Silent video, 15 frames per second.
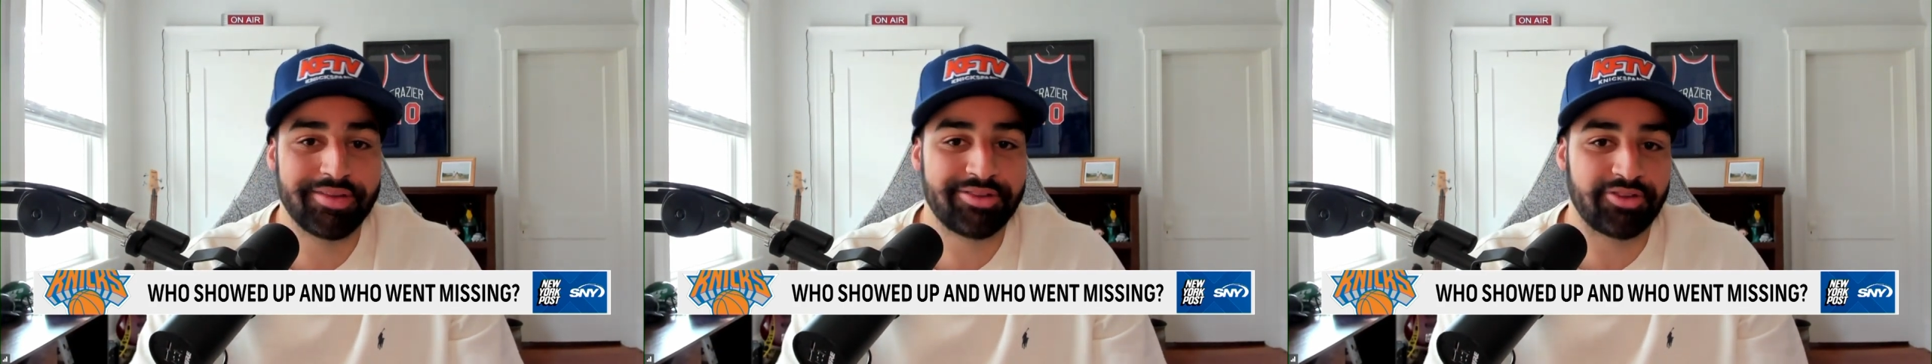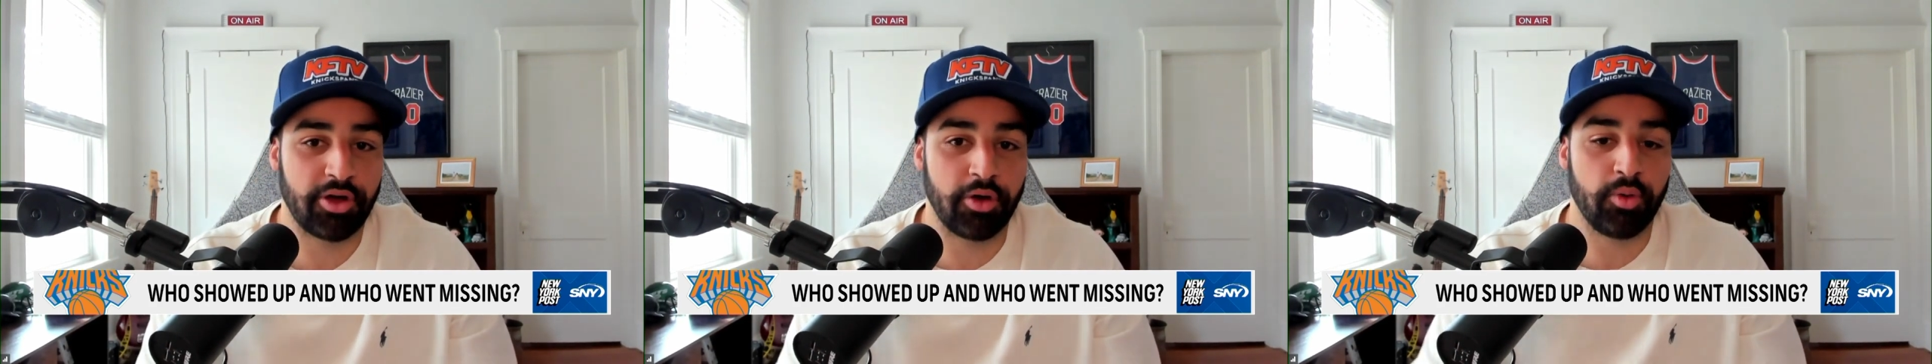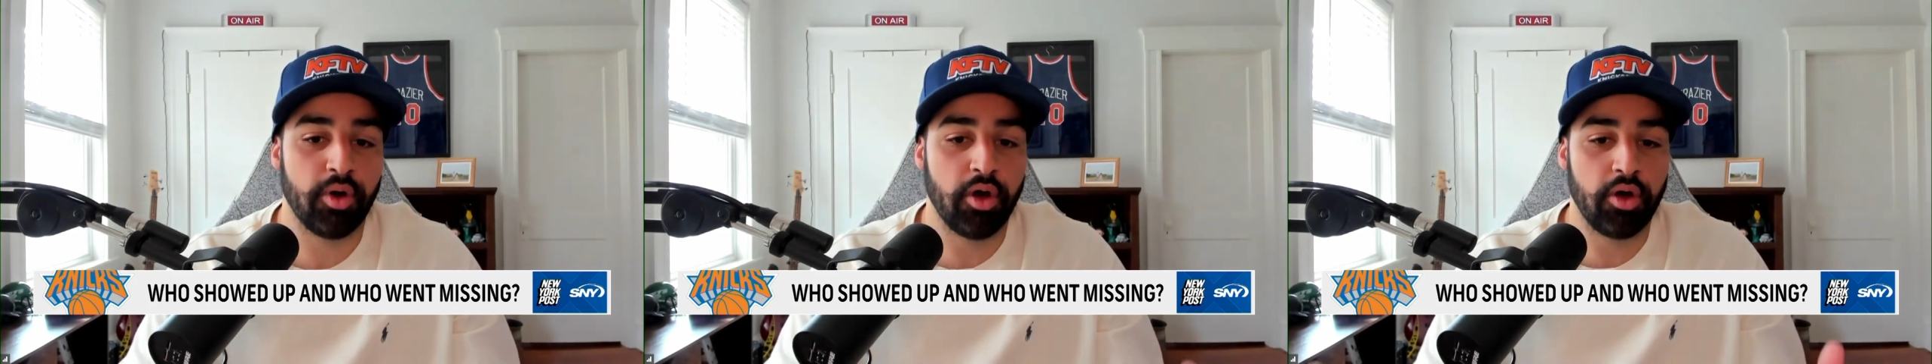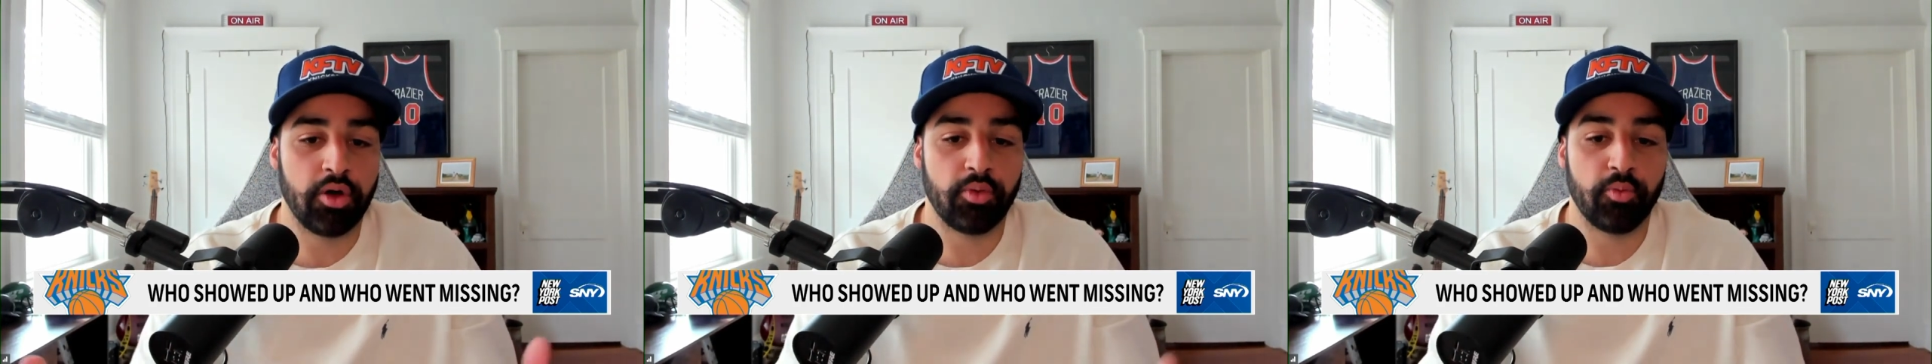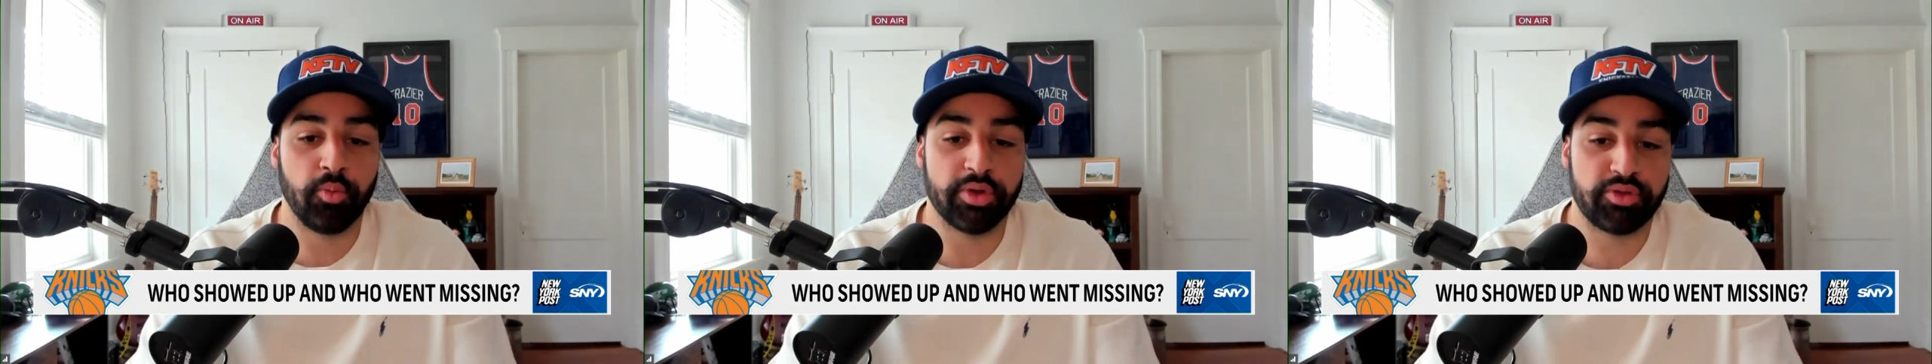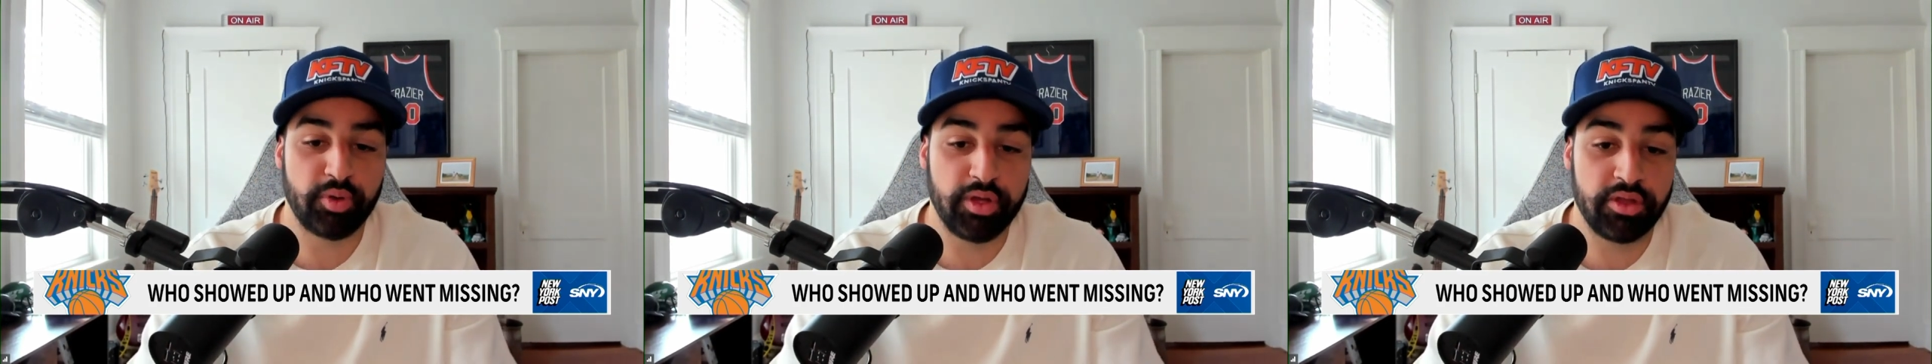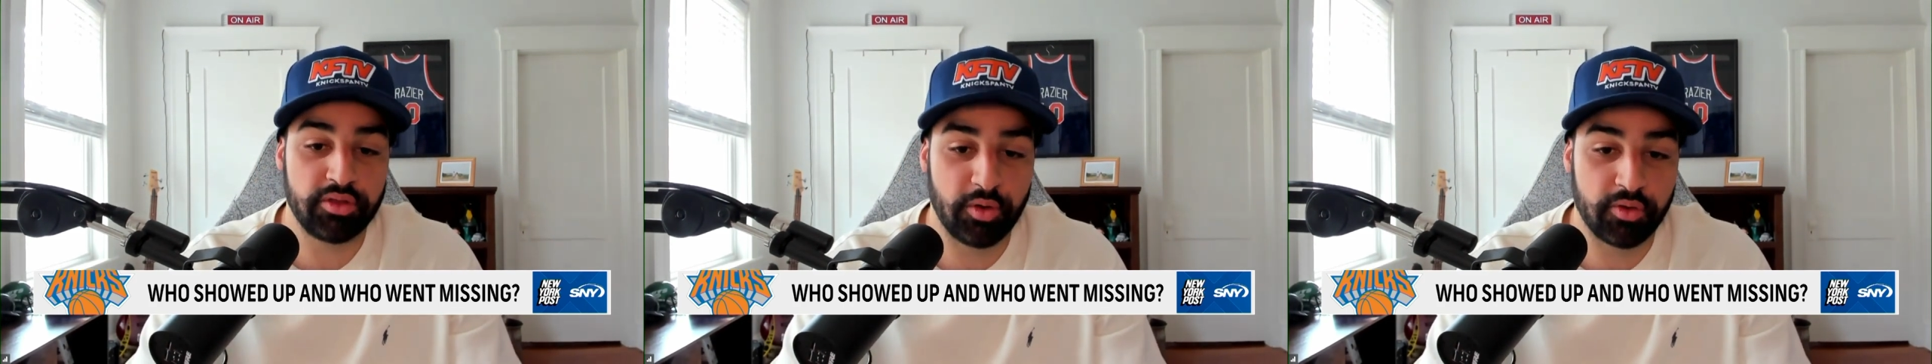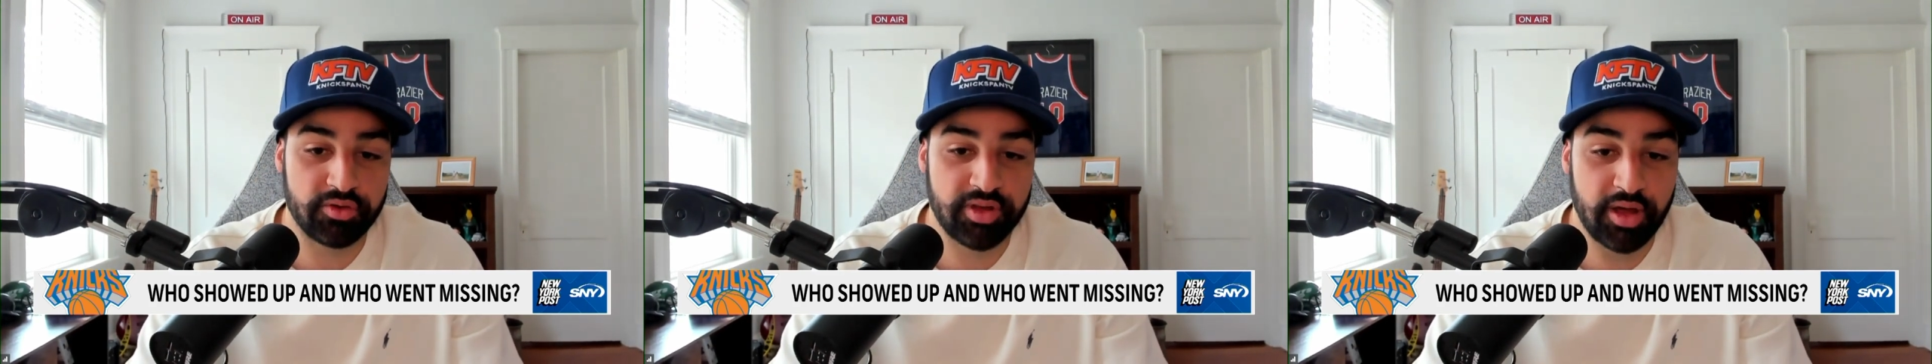So between
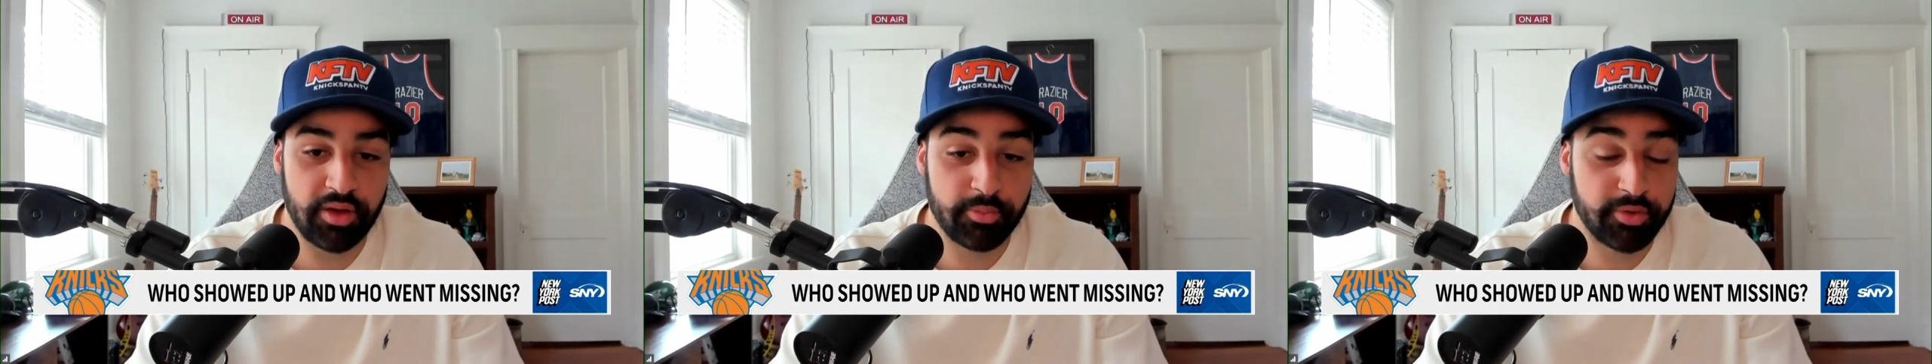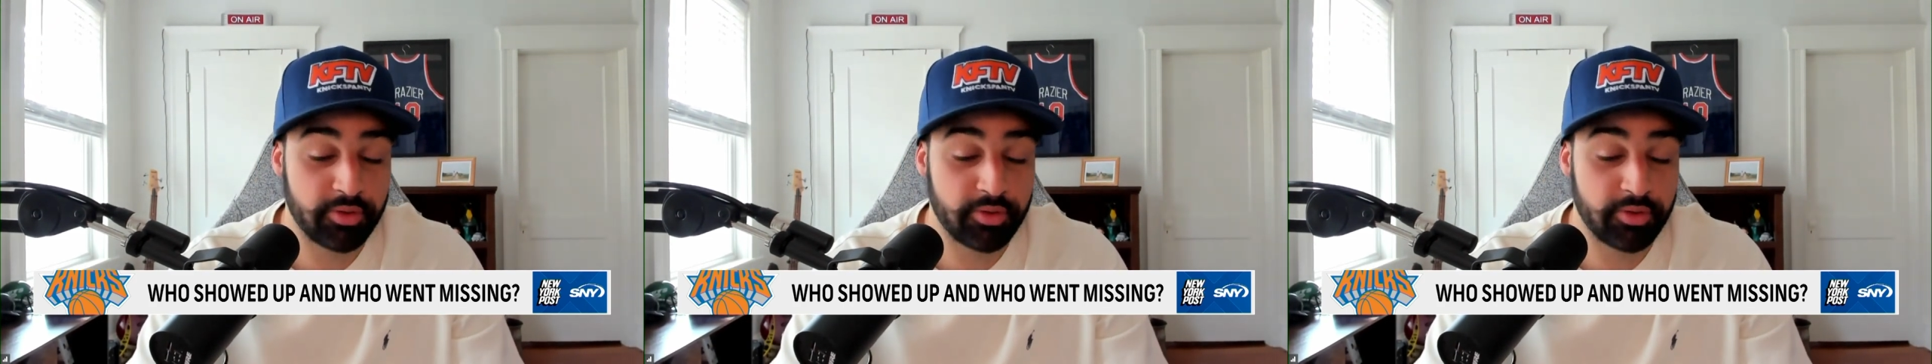those guys,